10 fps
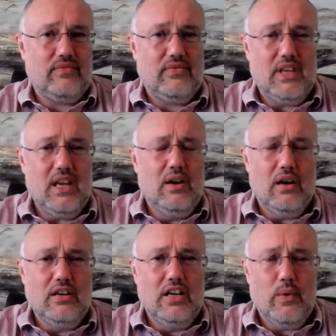they
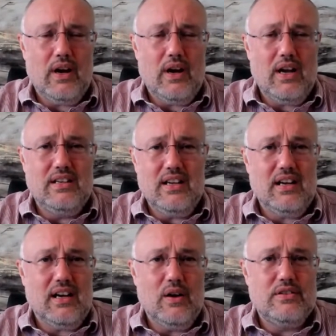got no idea
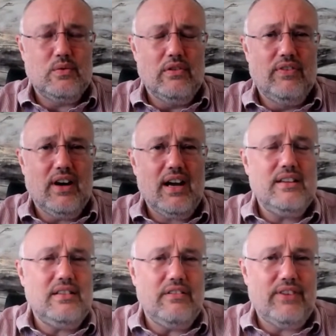how to
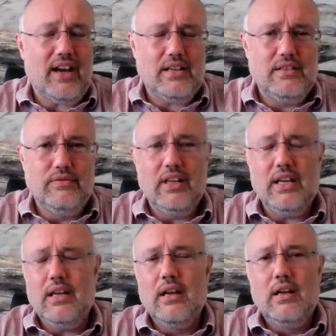revise
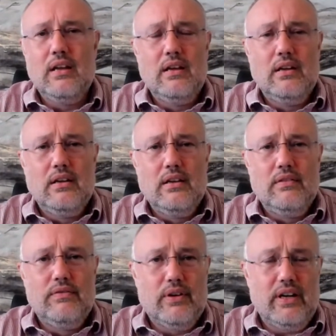effectively for